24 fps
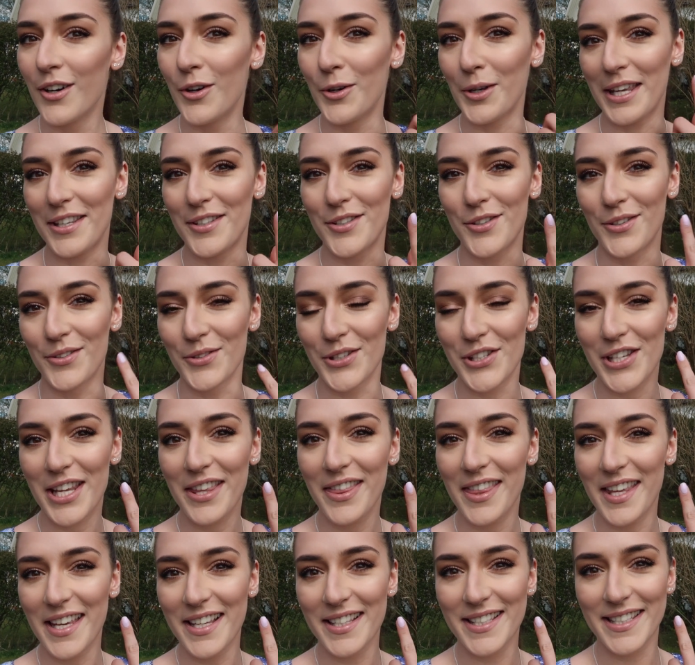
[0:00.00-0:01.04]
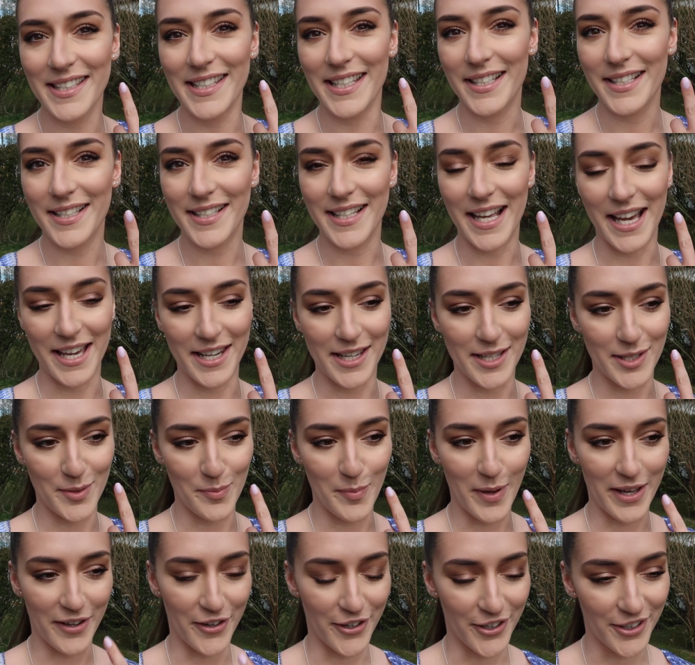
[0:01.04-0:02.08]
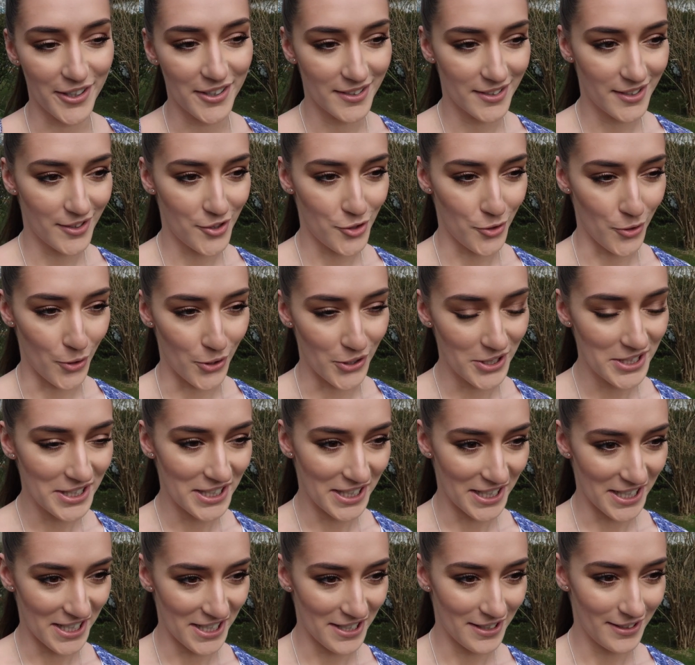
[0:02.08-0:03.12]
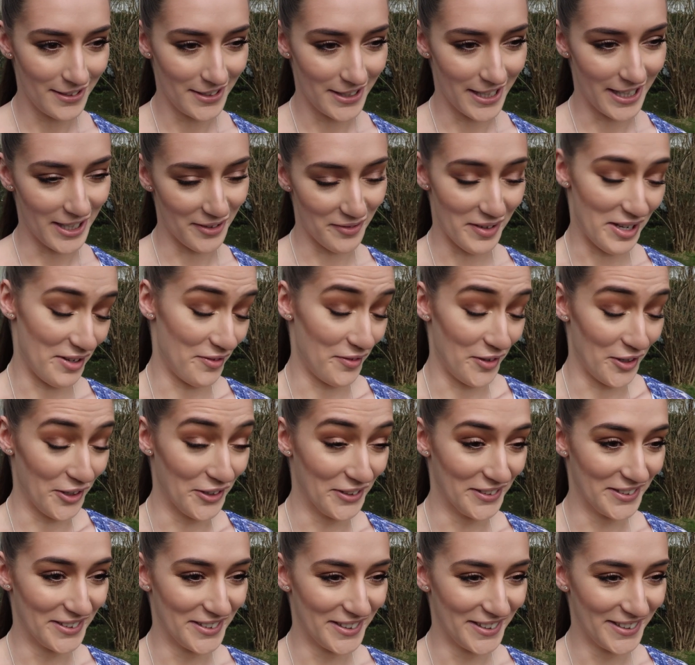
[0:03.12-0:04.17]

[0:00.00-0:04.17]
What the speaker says: Okay, so she thinks this side is better. Förstå? Eller varför?